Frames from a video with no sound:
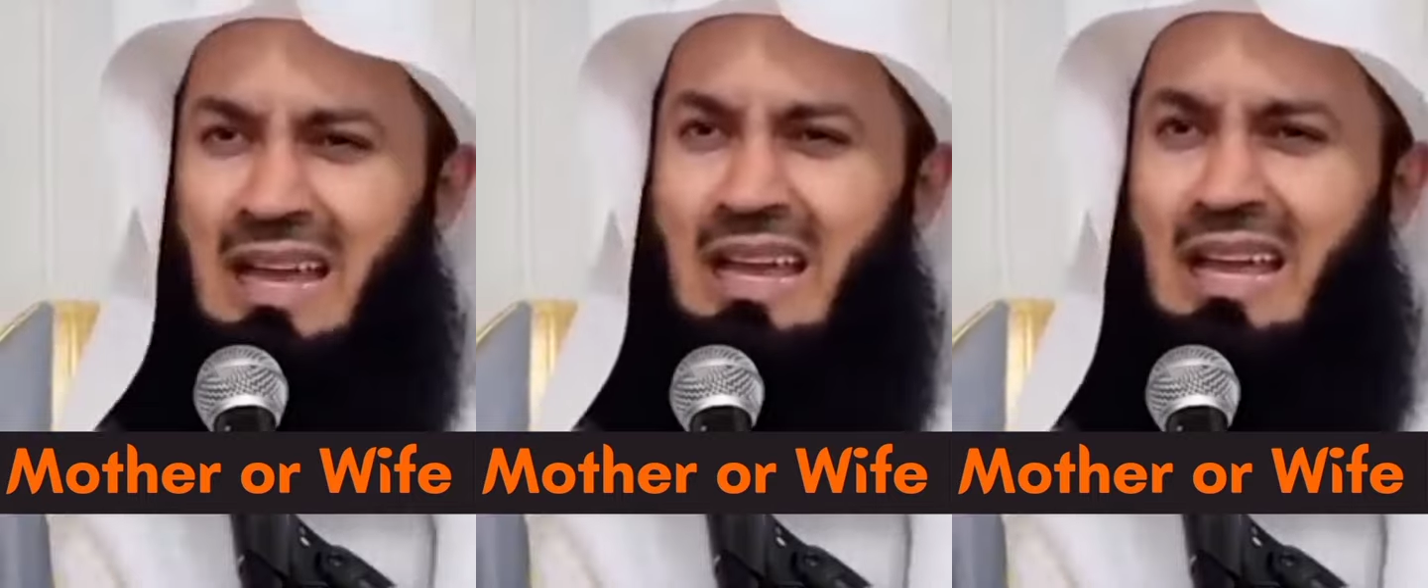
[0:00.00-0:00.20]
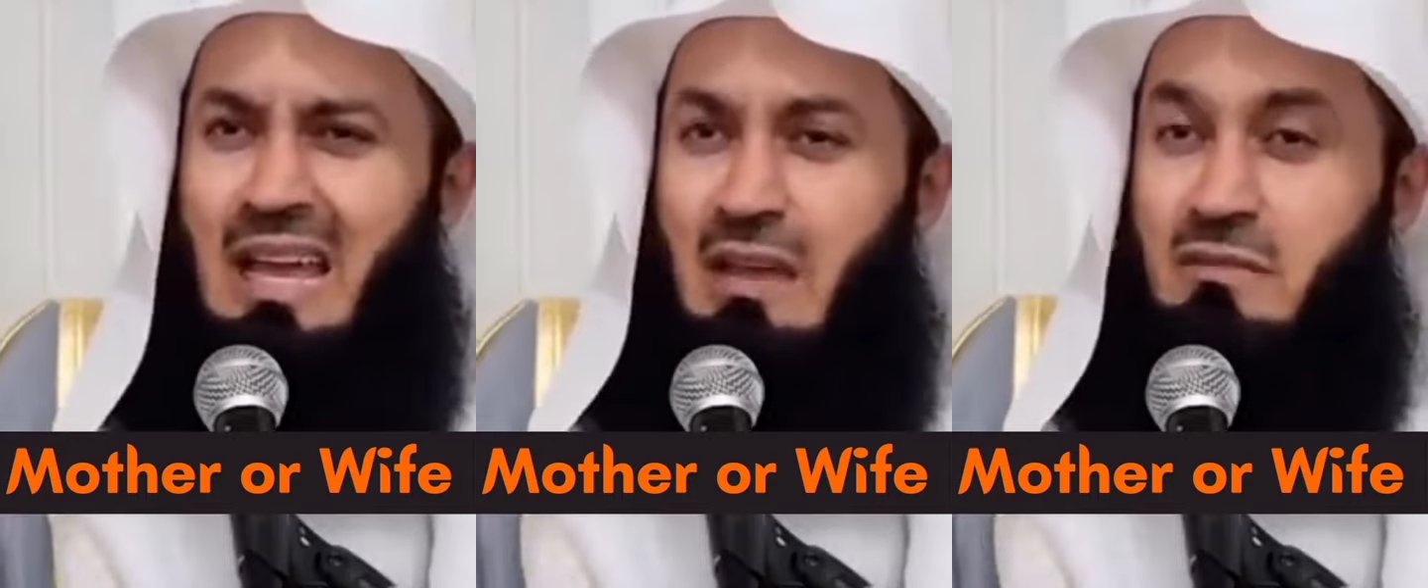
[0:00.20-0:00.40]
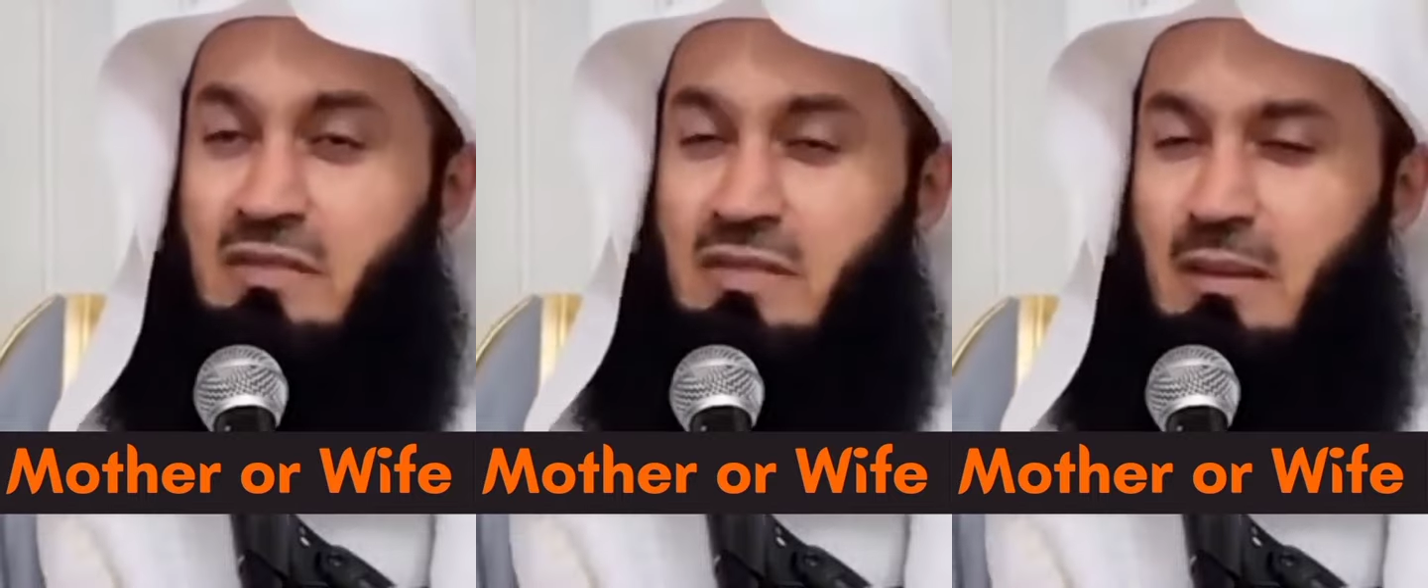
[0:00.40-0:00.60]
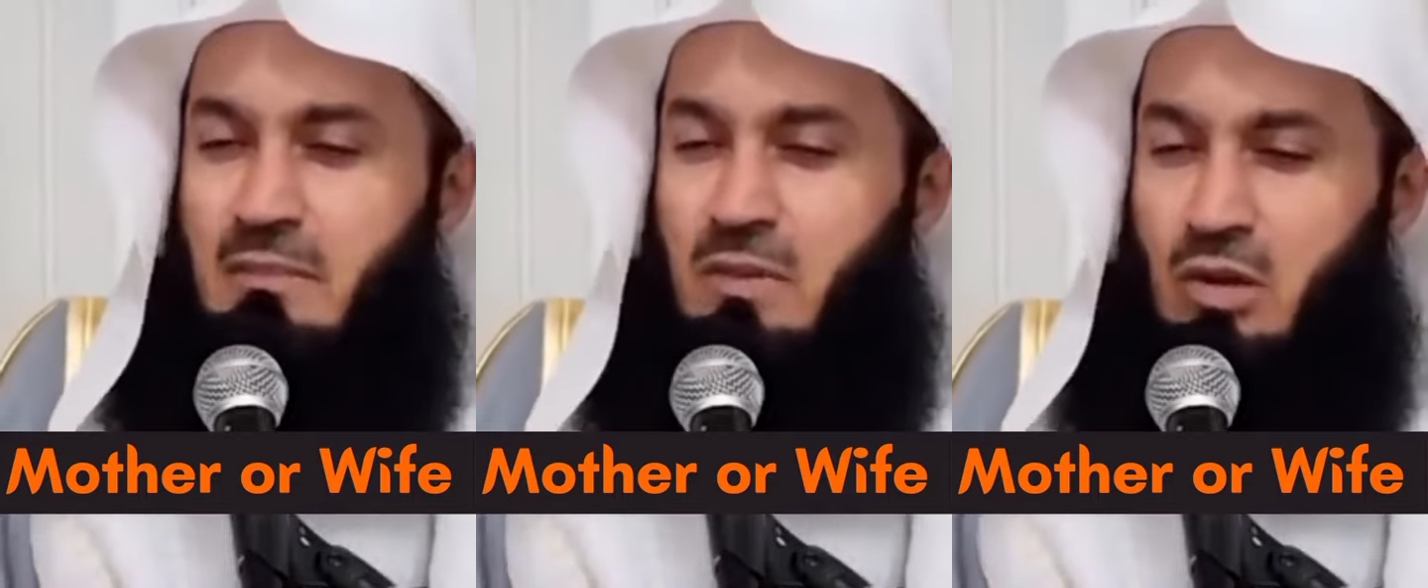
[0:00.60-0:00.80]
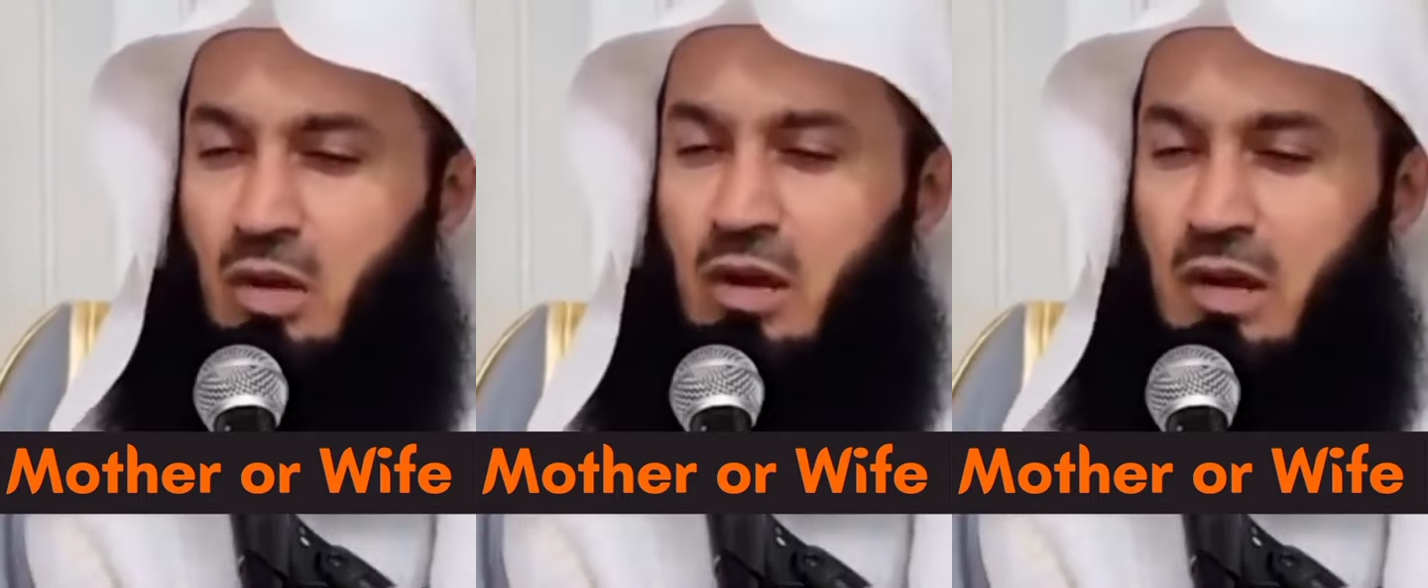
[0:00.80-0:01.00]
I have
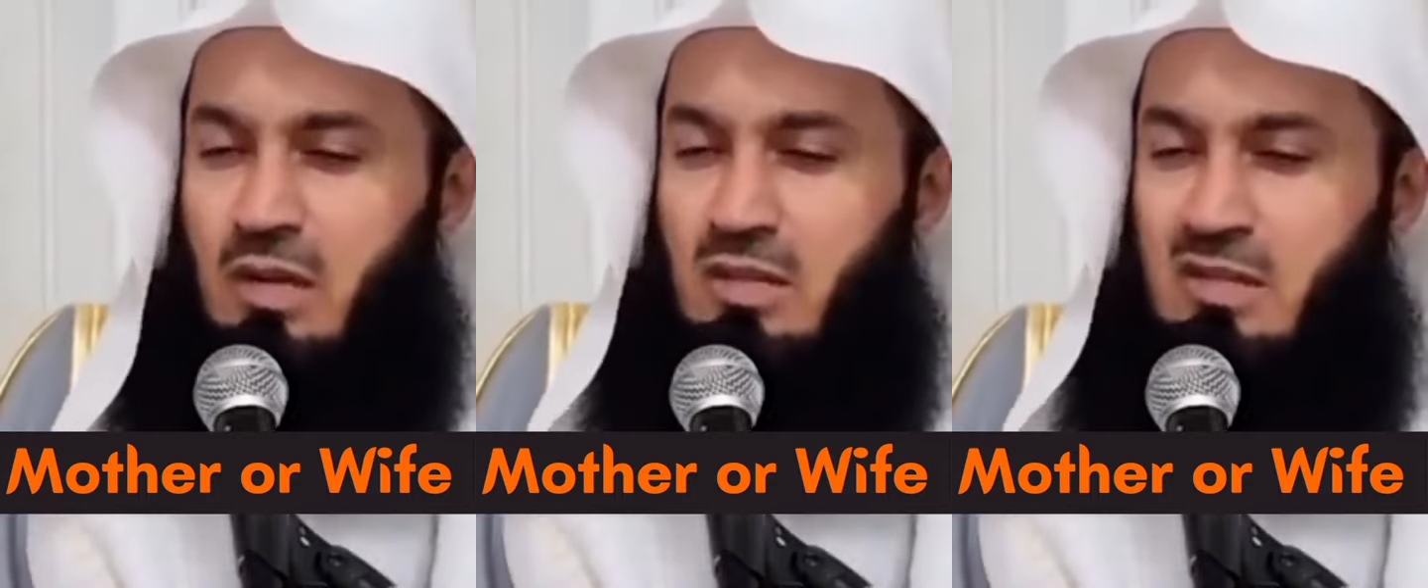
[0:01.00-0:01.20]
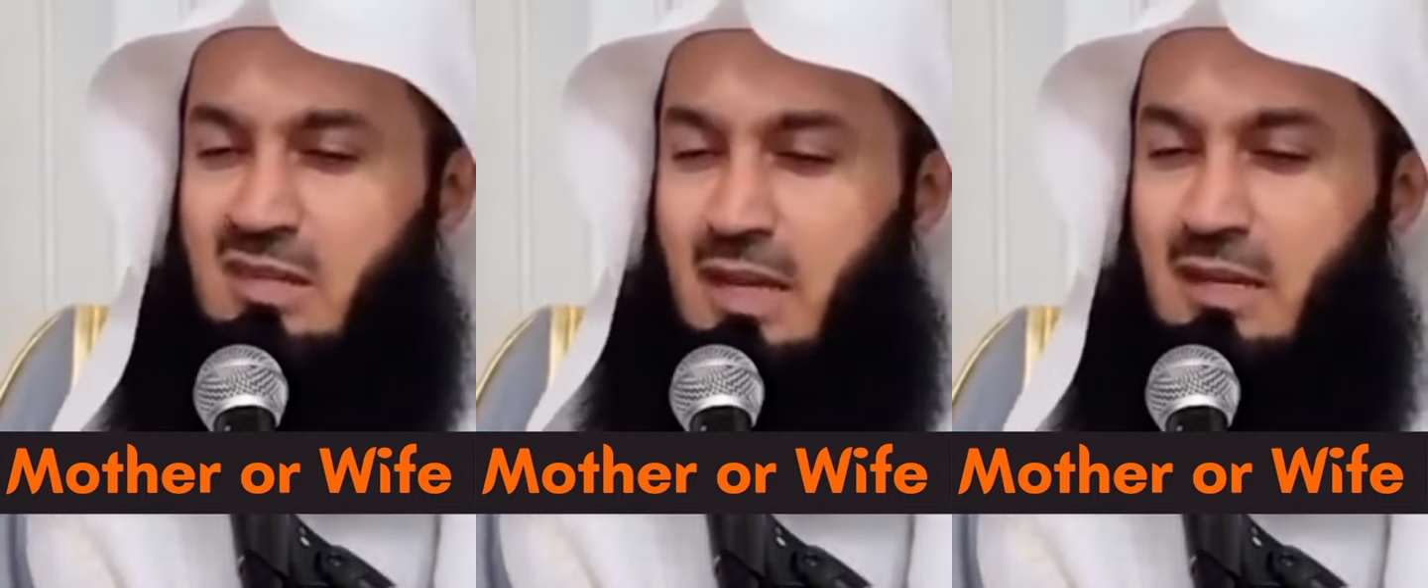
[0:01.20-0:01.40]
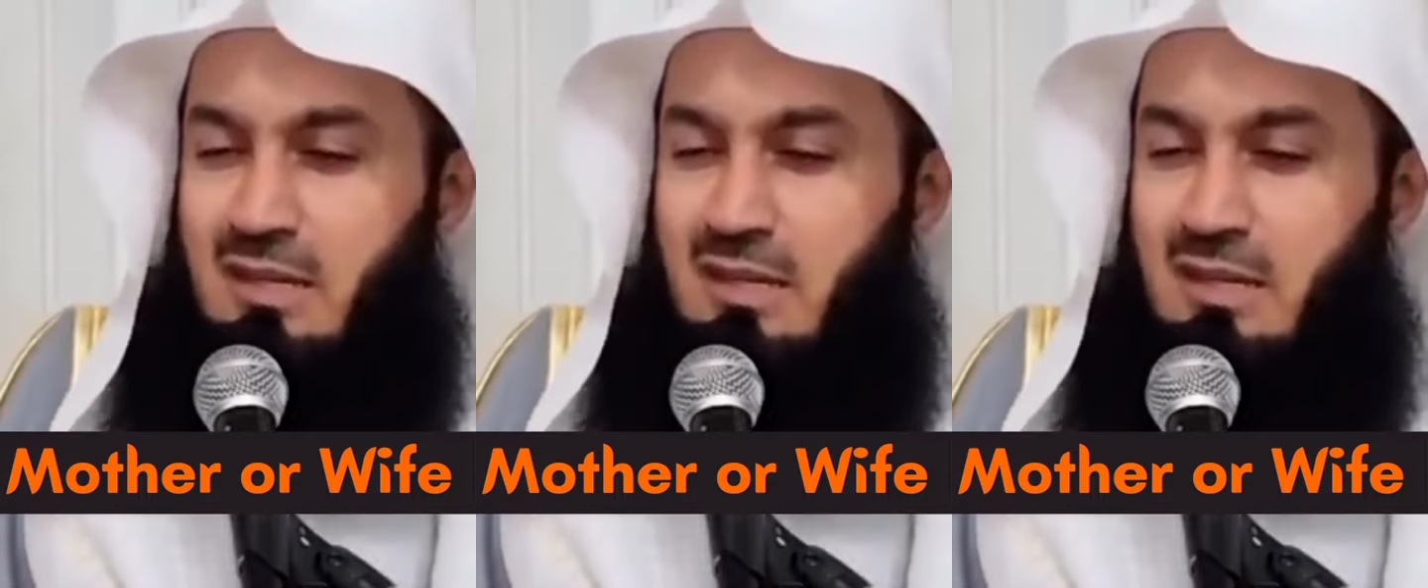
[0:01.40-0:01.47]
some knowledge